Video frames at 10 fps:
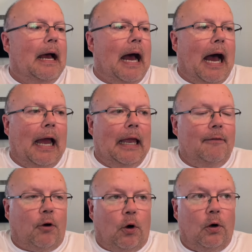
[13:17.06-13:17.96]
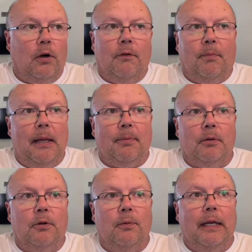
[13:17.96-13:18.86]
I've heard of people
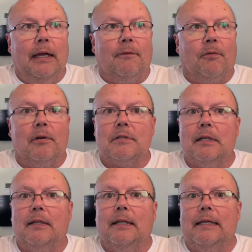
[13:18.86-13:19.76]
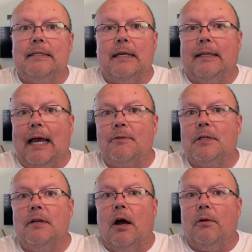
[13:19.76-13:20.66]
doing it for as little as
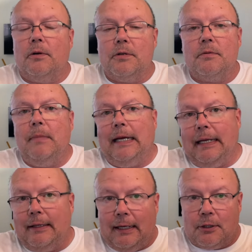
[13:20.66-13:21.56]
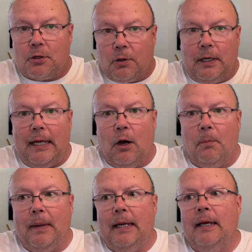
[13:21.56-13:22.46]
$1,000, meaning the attorney
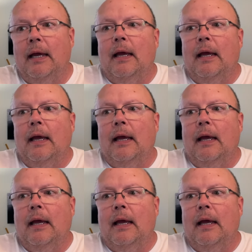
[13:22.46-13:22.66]
helping.